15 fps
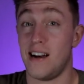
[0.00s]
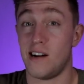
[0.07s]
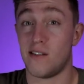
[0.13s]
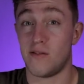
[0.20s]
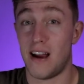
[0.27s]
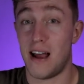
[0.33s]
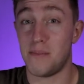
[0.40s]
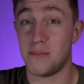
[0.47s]

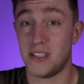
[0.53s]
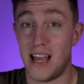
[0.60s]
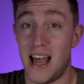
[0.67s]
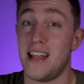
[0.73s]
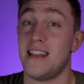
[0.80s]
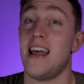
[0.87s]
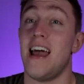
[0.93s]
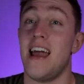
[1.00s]
out reps
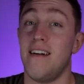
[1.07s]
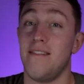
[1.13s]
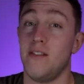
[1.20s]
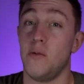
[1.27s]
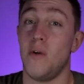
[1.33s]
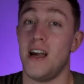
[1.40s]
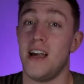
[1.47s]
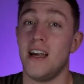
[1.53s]
at that heavy
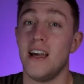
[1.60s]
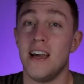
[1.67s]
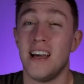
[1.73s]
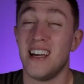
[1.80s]
weight,